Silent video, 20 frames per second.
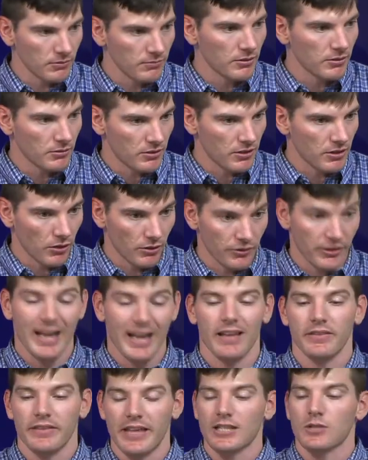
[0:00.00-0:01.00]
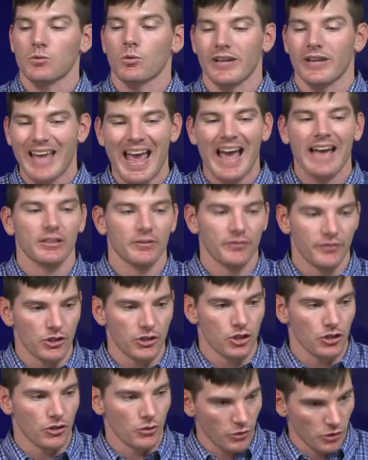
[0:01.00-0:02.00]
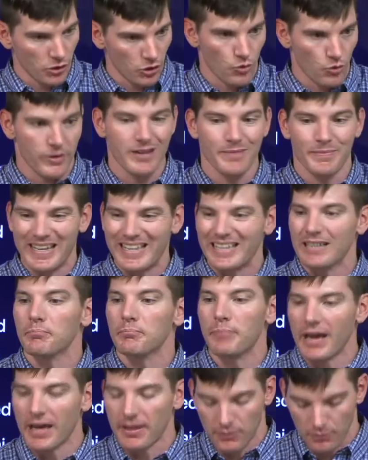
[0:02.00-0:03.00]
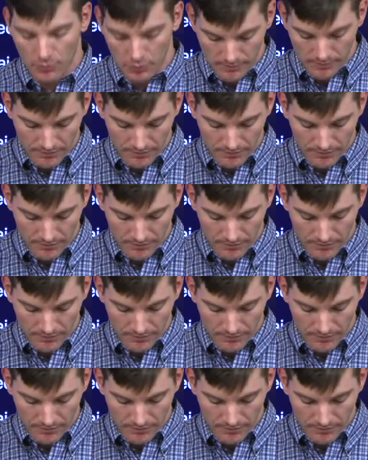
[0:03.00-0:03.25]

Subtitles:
Okay? Or that's where he had the vision or the dream, in Bethel.